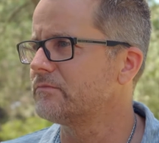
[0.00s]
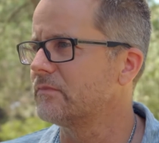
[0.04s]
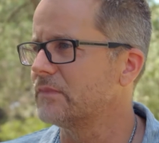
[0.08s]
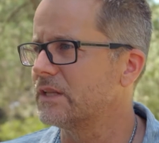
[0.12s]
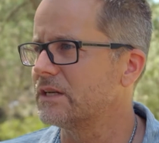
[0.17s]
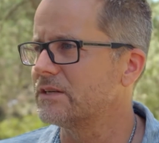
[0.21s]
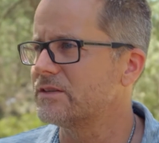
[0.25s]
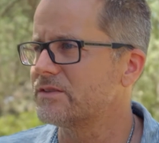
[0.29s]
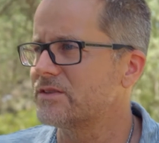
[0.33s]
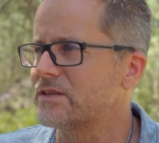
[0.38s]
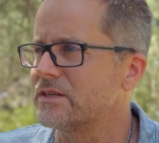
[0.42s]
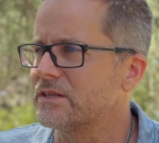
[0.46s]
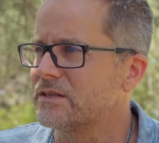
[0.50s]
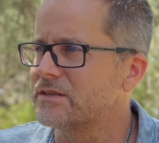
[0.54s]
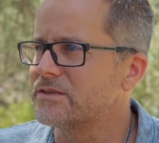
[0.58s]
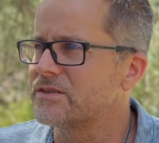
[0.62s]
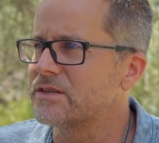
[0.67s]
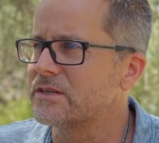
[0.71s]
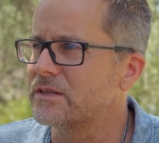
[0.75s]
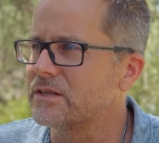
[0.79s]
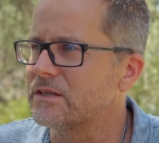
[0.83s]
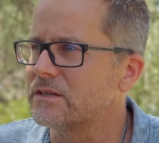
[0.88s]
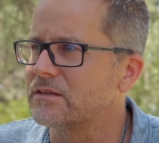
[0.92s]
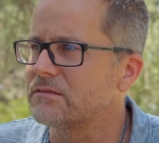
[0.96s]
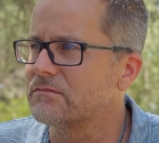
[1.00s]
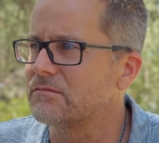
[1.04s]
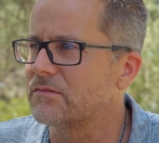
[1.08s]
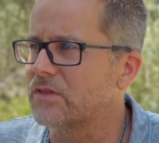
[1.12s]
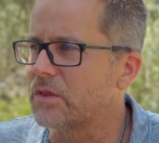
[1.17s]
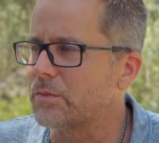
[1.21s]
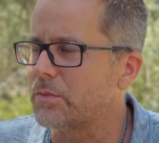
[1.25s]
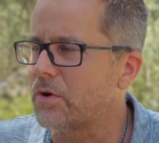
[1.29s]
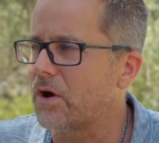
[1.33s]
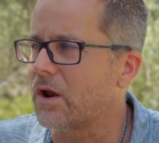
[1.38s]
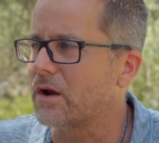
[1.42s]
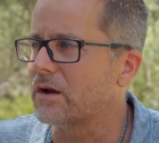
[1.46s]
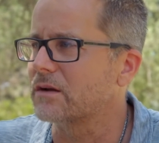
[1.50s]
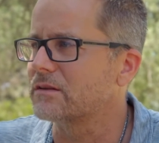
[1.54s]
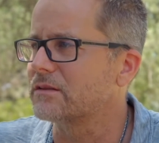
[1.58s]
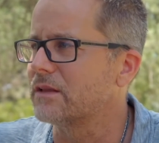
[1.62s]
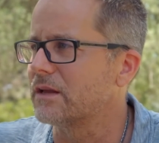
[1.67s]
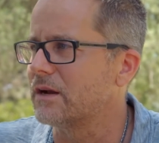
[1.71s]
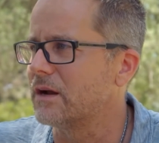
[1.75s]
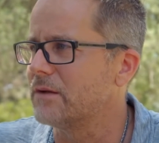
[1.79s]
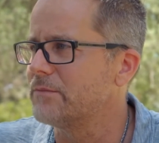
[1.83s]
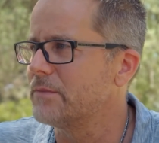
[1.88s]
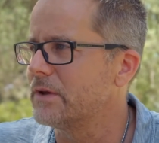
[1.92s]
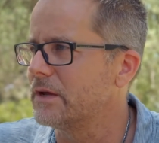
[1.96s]
They just need to see the product
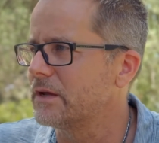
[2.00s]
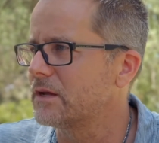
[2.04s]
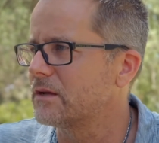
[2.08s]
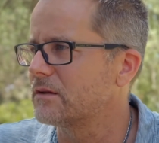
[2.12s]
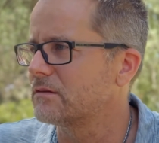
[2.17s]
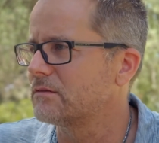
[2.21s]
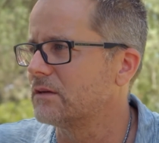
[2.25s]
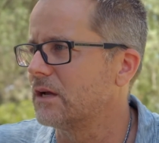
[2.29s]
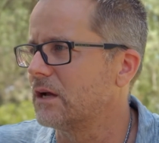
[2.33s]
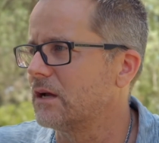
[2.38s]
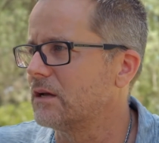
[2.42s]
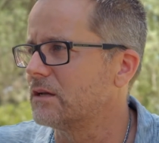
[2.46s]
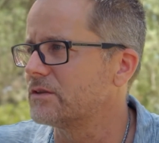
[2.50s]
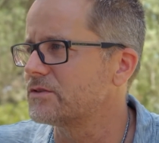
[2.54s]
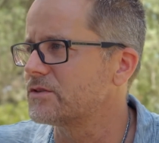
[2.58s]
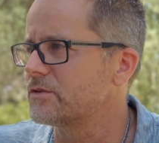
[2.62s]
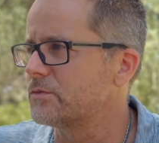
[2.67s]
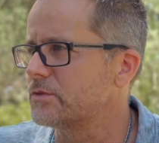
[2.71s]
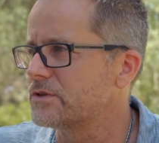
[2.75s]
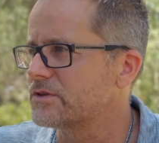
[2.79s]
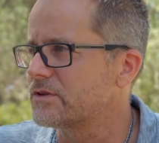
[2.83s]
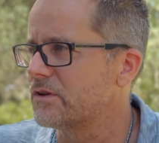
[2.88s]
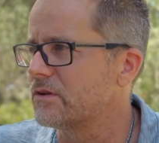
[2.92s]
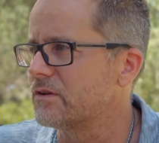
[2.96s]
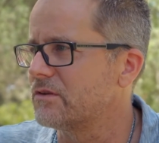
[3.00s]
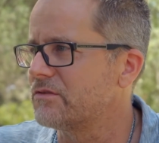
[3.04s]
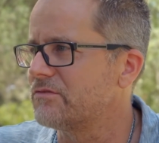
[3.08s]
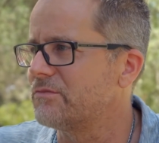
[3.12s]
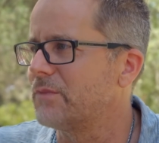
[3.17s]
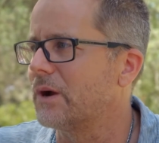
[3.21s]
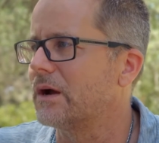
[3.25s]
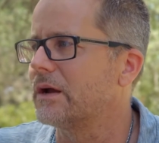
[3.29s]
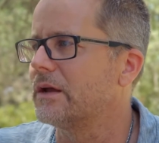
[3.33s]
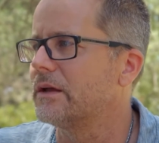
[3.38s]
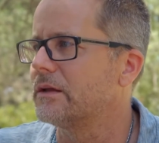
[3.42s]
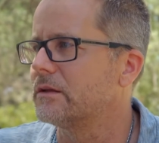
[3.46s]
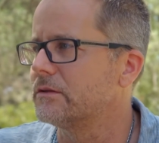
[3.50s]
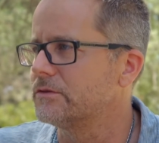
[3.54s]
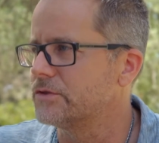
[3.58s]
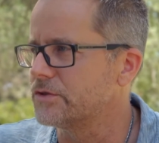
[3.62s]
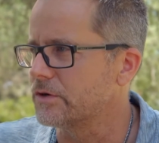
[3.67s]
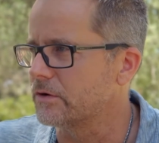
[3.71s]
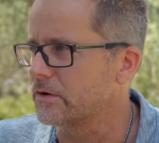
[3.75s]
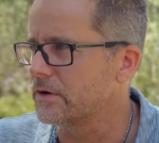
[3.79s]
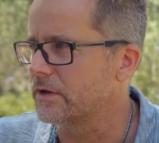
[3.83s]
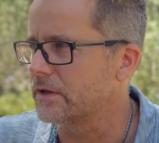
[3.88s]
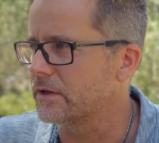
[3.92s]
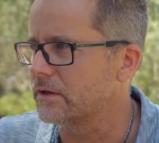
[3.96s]
that I make as a result of my
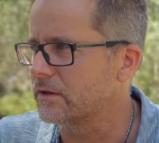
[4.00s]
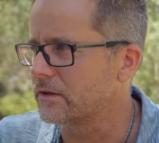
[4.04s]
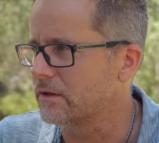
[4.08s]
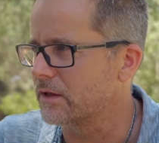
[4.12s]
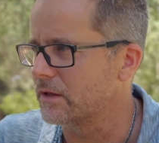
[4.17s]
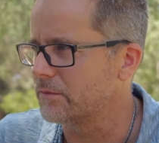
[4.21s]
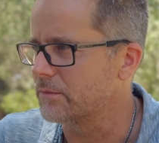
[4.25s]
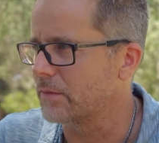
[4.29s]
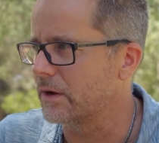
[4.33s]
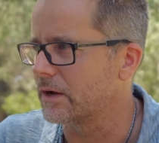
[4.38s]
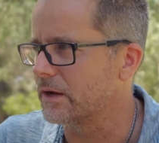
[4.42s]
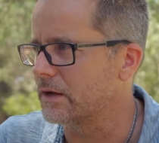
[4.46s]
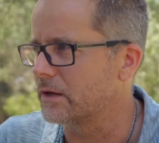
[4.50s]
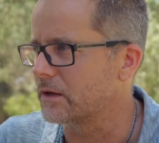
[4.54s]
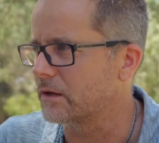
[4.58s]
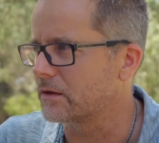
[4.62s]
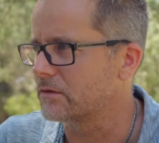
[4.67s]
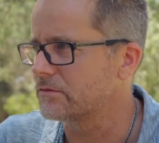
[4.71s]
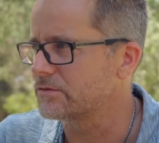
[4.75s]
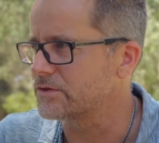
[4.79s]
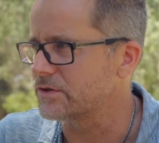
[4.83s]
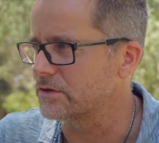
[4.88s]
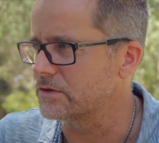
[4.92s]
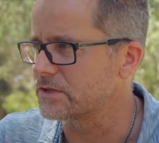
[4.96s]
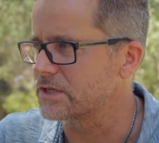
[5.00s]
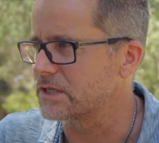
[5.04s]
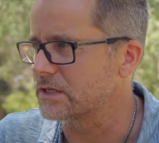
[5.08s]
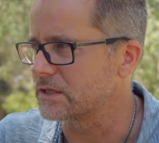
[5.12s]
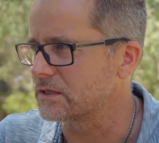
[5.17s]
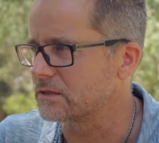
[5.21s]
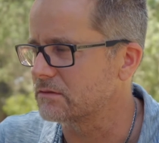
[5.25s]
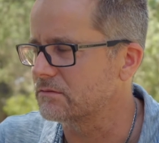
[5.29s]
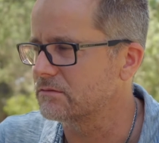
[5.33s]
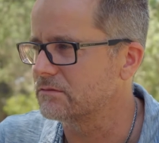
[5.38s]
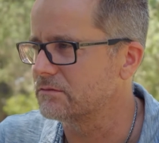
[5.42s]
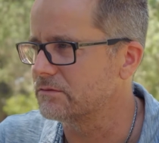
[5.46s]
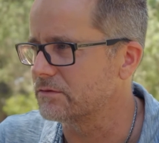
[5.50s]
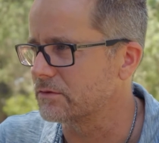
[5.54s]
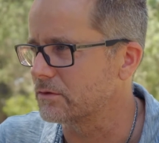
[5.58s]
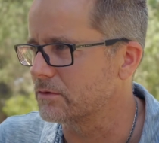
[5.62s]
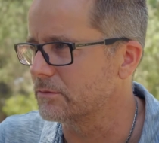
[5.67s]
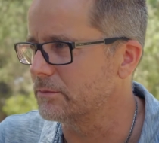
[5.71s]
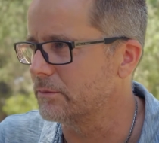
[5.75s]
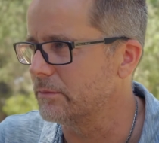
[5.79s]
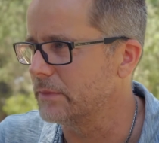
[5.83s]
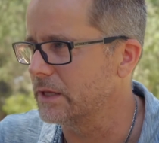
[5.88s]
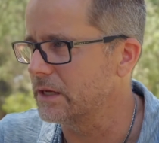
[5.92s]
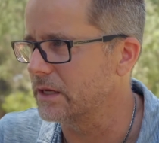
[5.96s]
journey and my searching
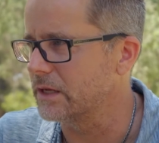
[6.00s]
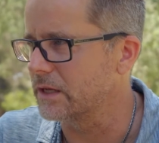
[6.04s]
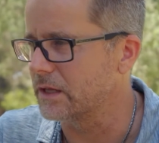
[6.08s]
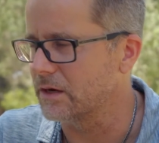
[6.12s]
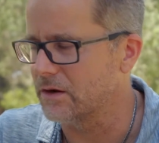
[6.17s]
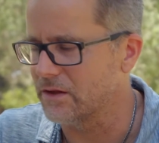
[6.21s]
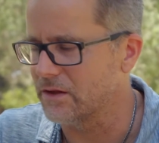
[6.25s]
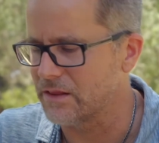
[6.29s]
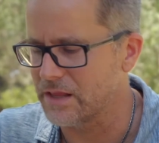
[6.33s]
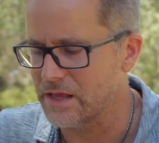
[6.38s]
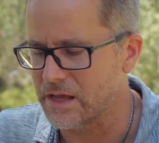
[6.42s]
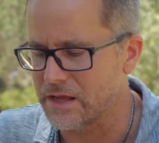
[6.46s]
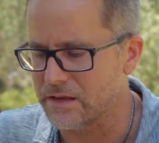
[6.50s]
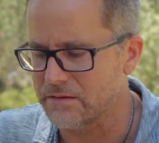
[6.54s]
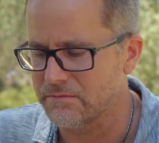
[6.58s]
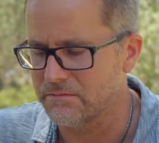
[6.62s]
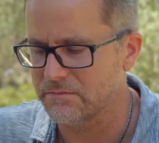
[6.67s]
for meaning and all that.